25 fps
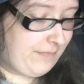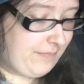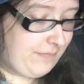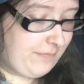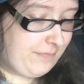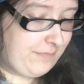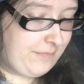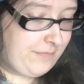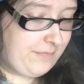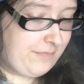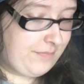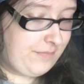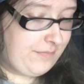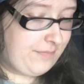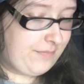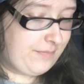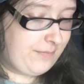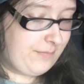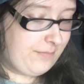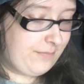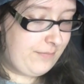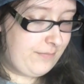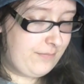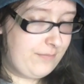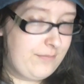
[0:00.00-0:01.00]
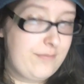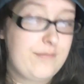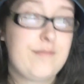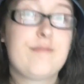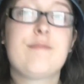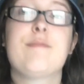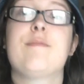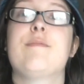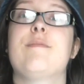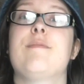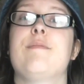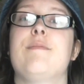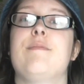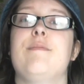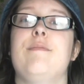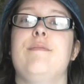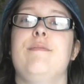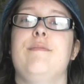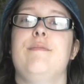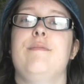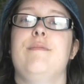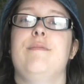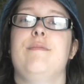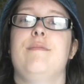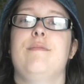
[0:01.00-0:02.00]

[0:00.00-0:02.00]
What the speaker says: (no one is talking)